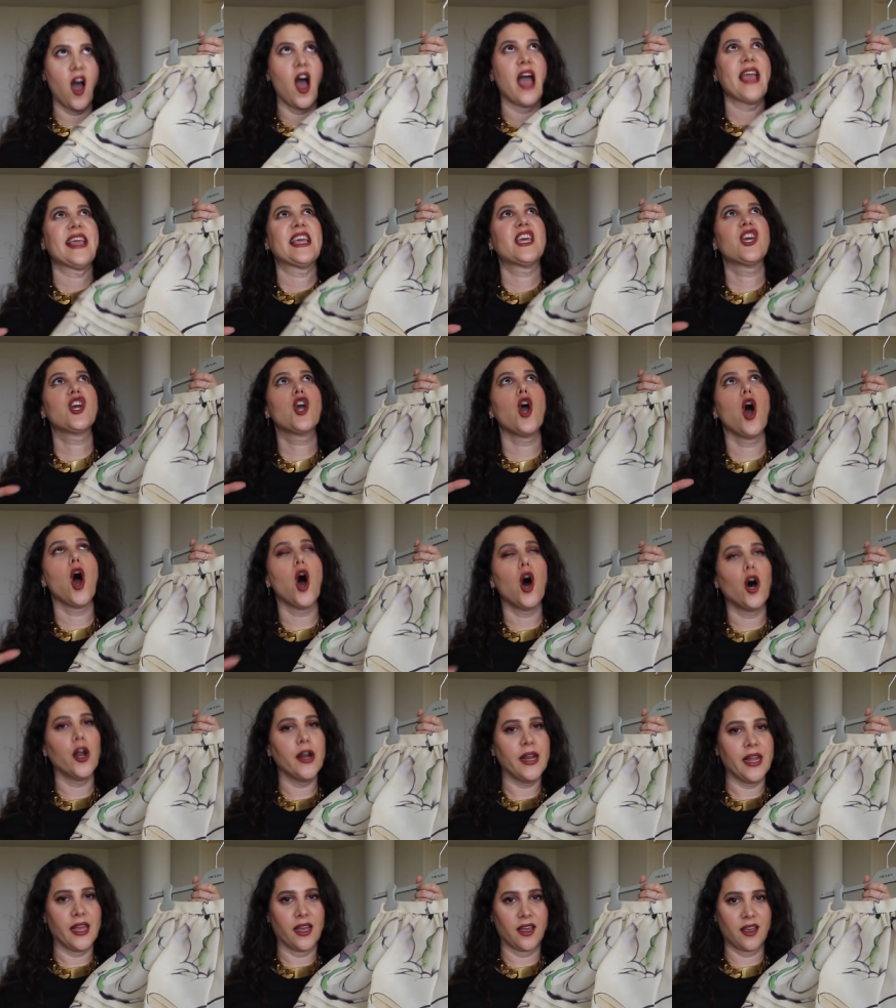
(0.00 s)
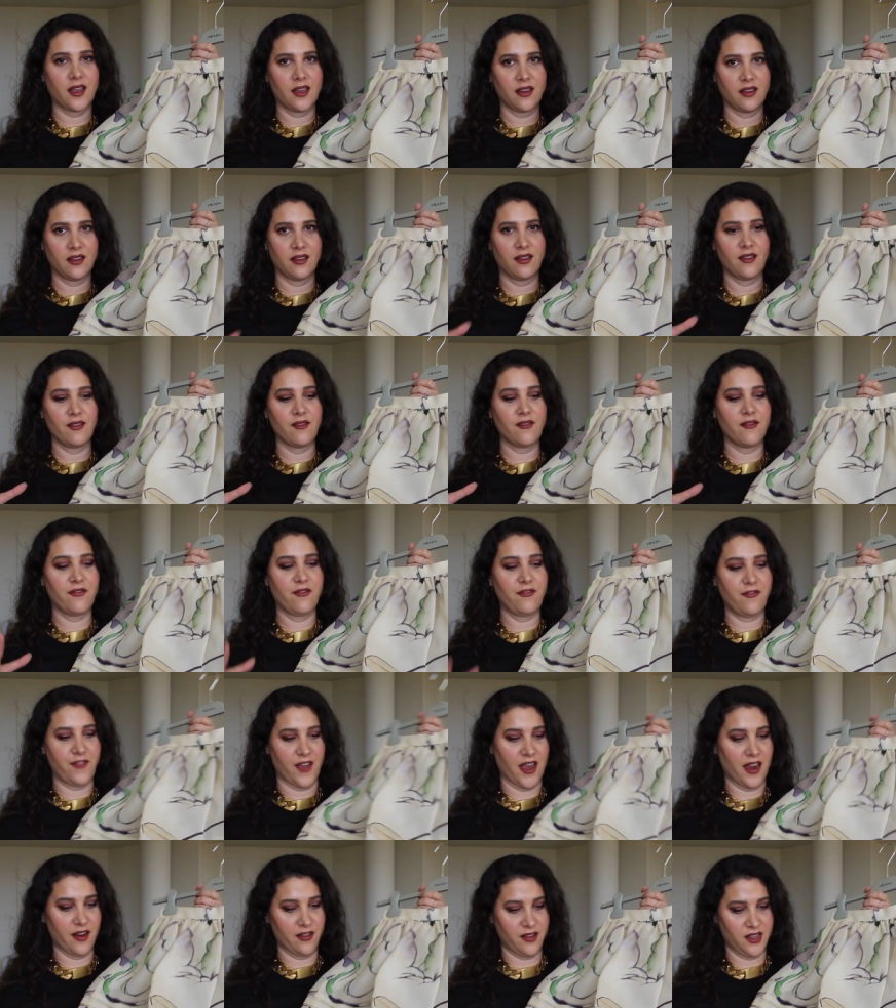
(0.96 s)
iconic
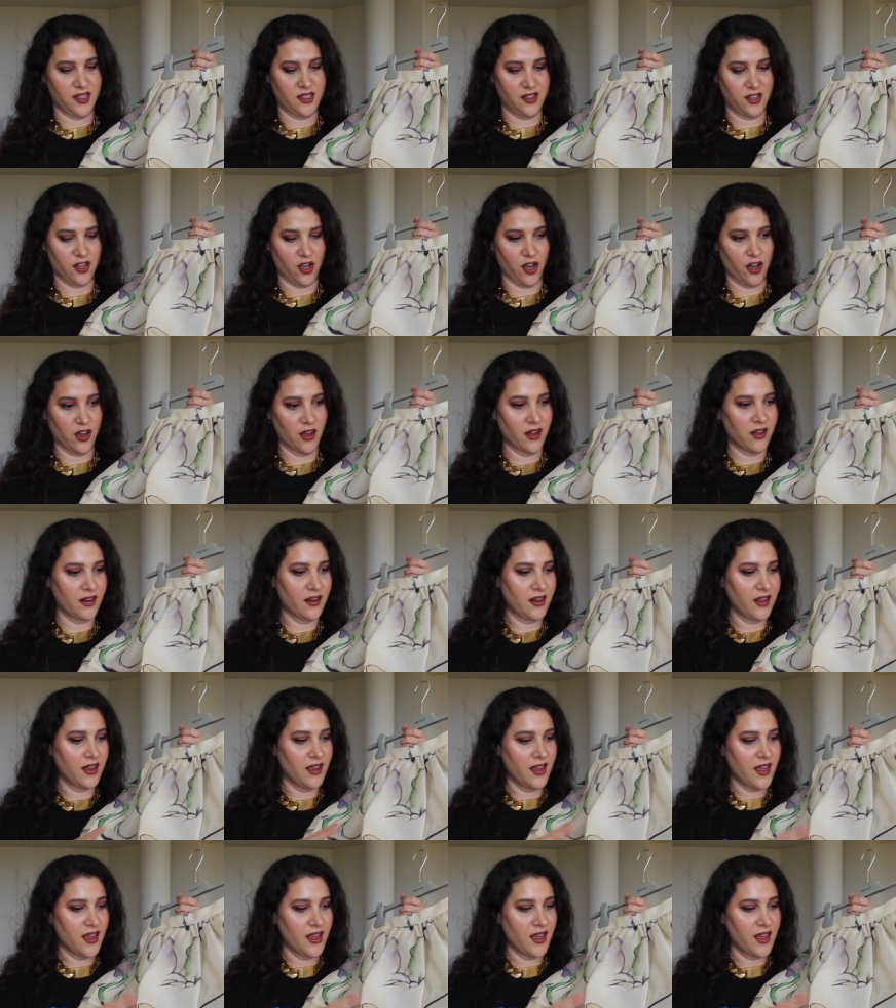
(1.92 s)
fairy skirt.